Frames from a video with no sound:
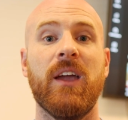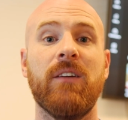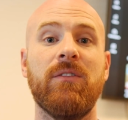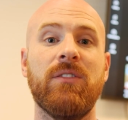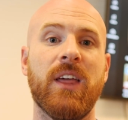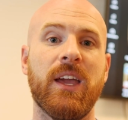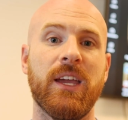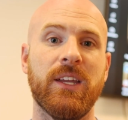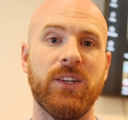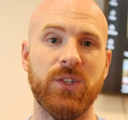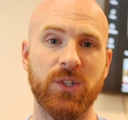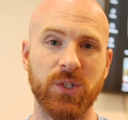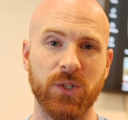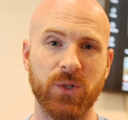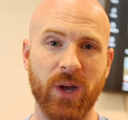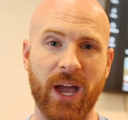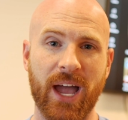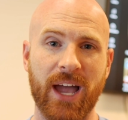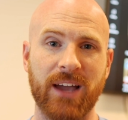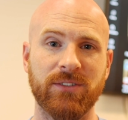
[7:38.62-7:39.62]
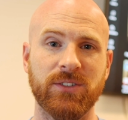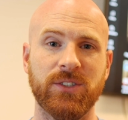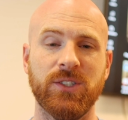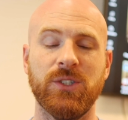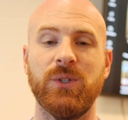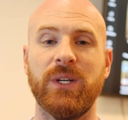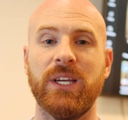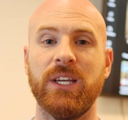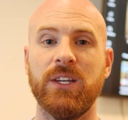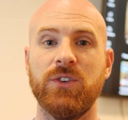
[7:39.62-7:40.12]
If they do have
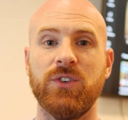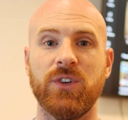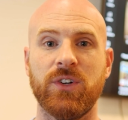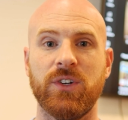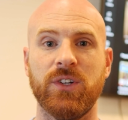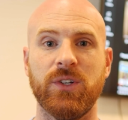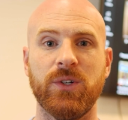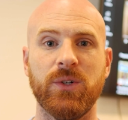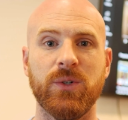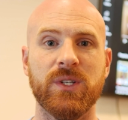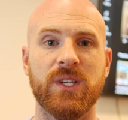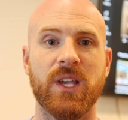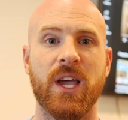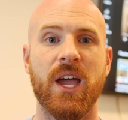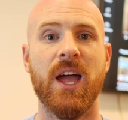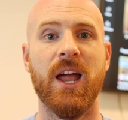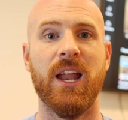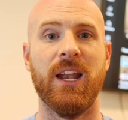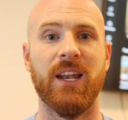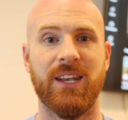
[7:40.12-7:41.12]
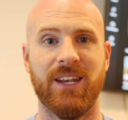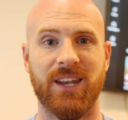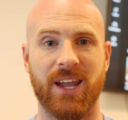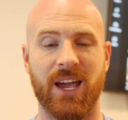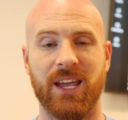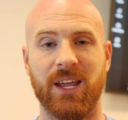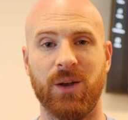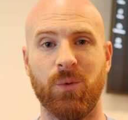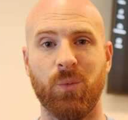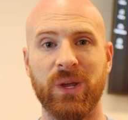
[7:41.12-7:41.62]
to introduce
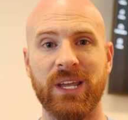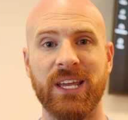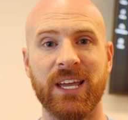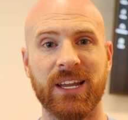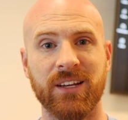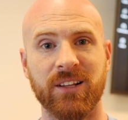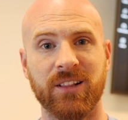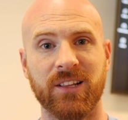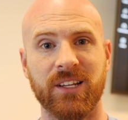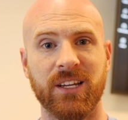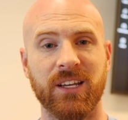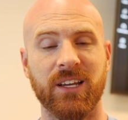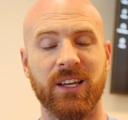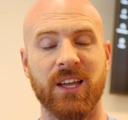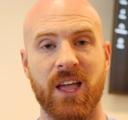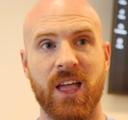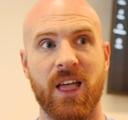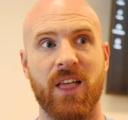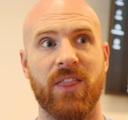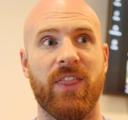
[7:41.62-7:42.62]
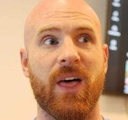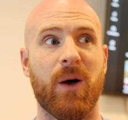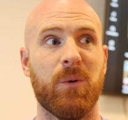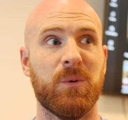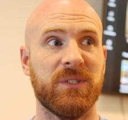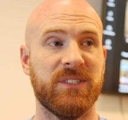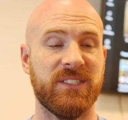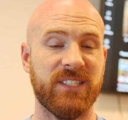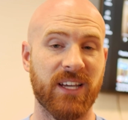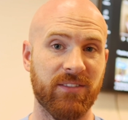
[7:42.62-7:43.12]
night and weekend clinic, that
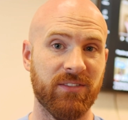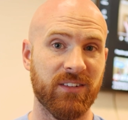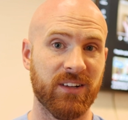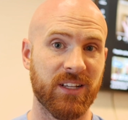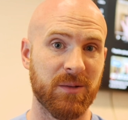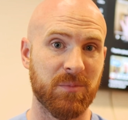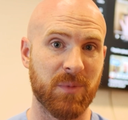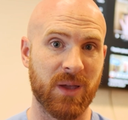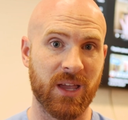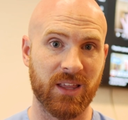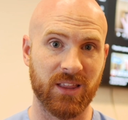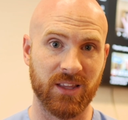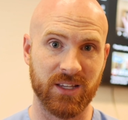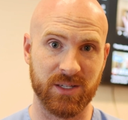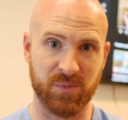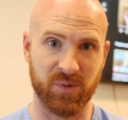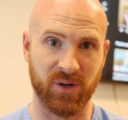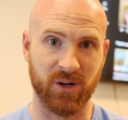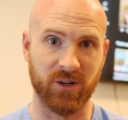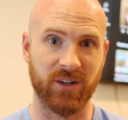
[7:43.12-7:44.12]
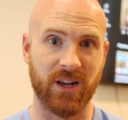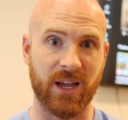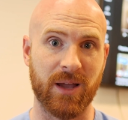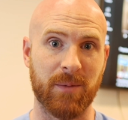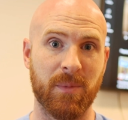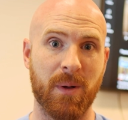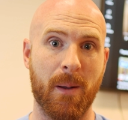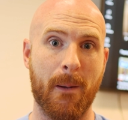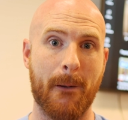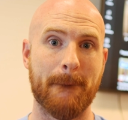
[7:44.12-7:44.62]
will definitely make this
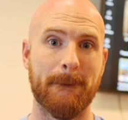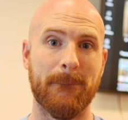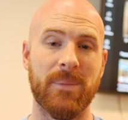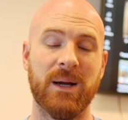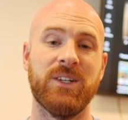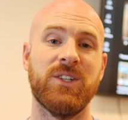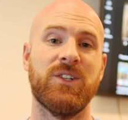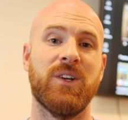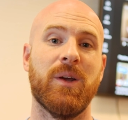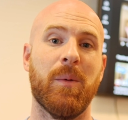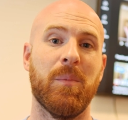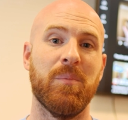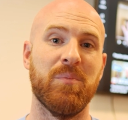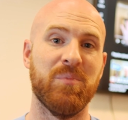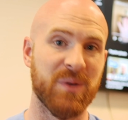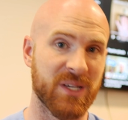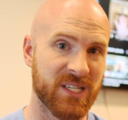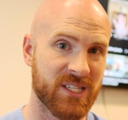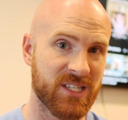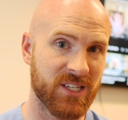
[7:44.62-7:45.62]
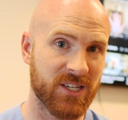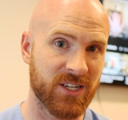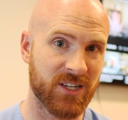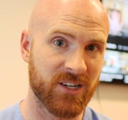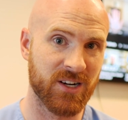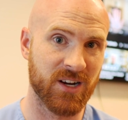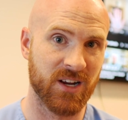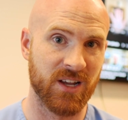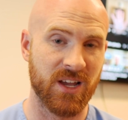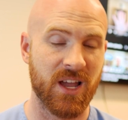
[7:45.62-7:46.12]
program much
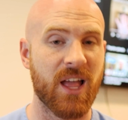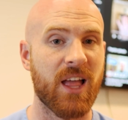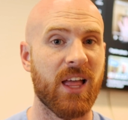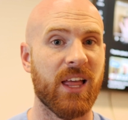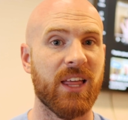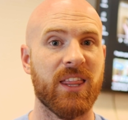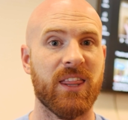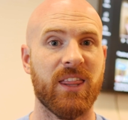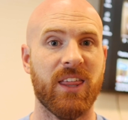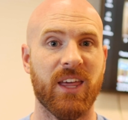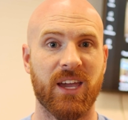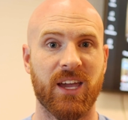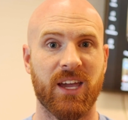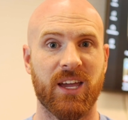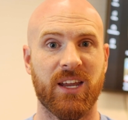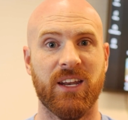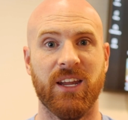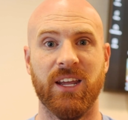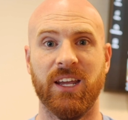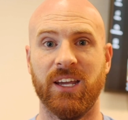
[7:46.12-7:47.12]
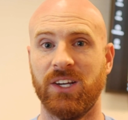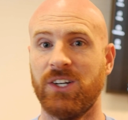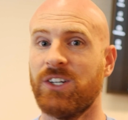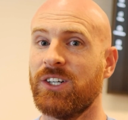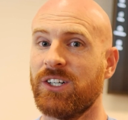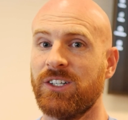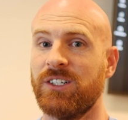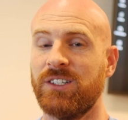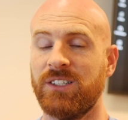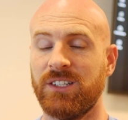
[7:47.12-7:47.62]
busier than it
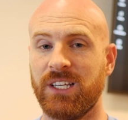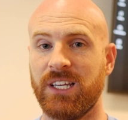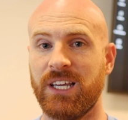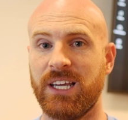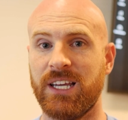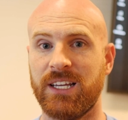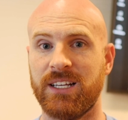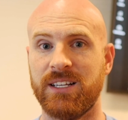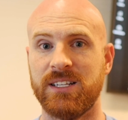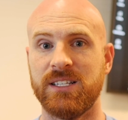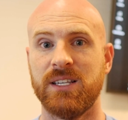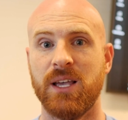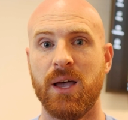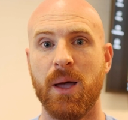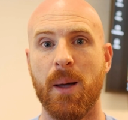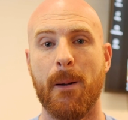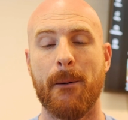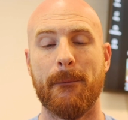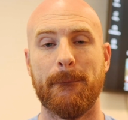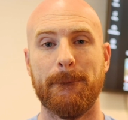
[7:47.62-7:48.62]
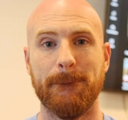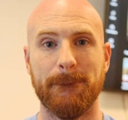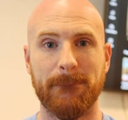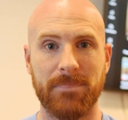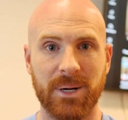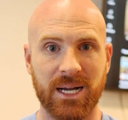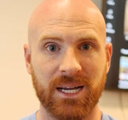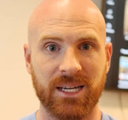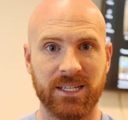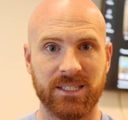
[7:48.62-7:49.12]
currently is,
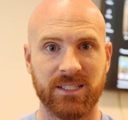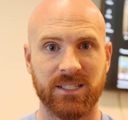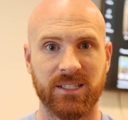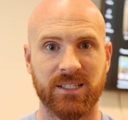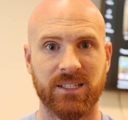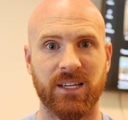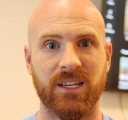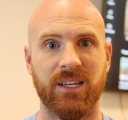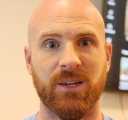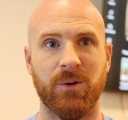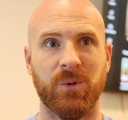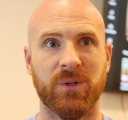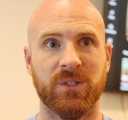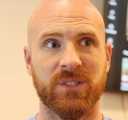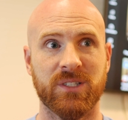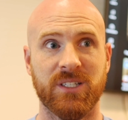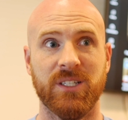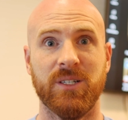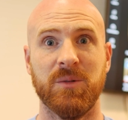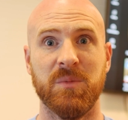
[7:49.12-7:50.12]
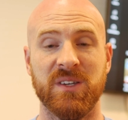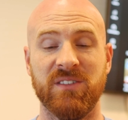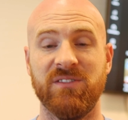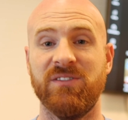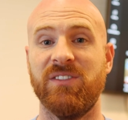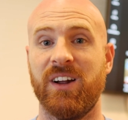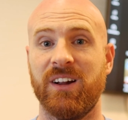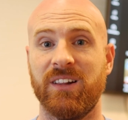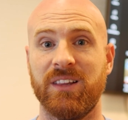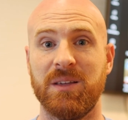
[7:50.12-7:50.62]
but it will still be
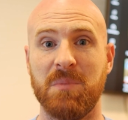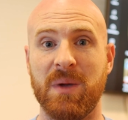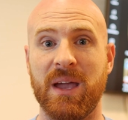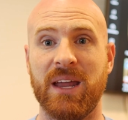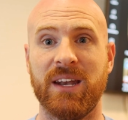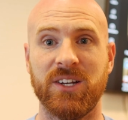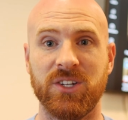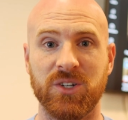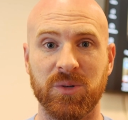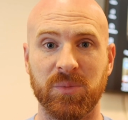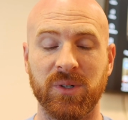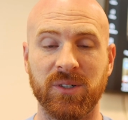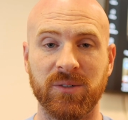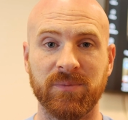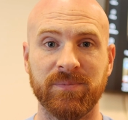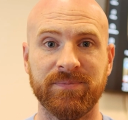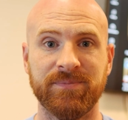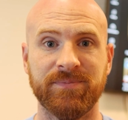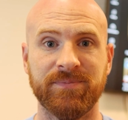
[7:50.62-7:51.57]
fairly manageable.